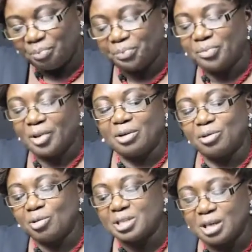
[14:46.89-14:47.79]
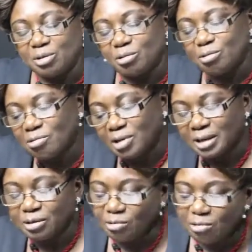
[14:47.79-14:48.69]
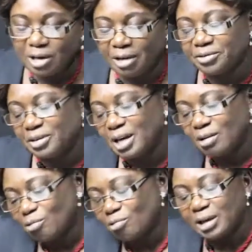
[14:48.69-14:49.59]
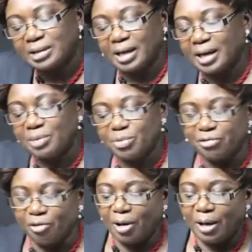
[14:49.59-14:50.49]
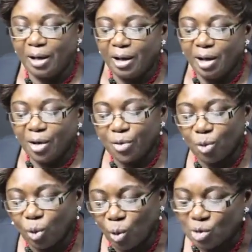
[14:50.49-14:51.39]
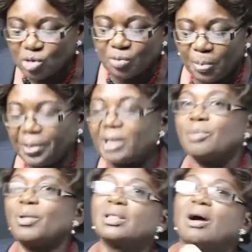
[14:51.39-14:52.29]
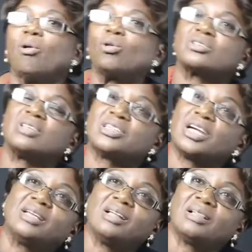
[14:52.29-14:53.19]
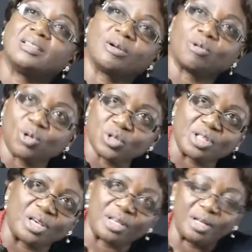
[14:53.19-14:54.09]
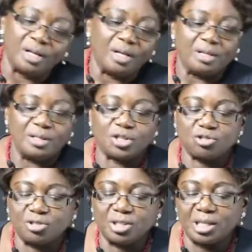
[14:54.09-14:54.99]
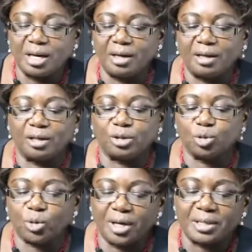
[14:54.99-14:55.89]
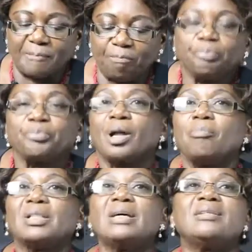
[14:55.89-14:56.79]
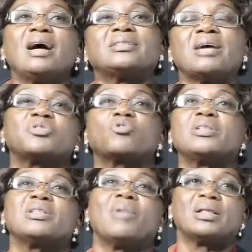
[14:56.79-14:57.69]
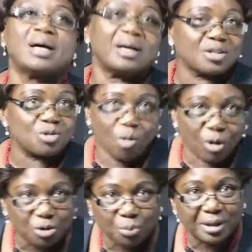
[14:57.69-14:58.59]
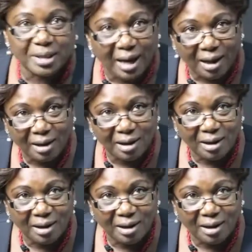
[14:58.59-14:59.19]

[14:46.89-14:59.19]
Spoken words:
We always tell you, look right, look left, then look right again before you cross. And the mother holds the child and they cross the street together. But then there are times when the mother is not going to be there.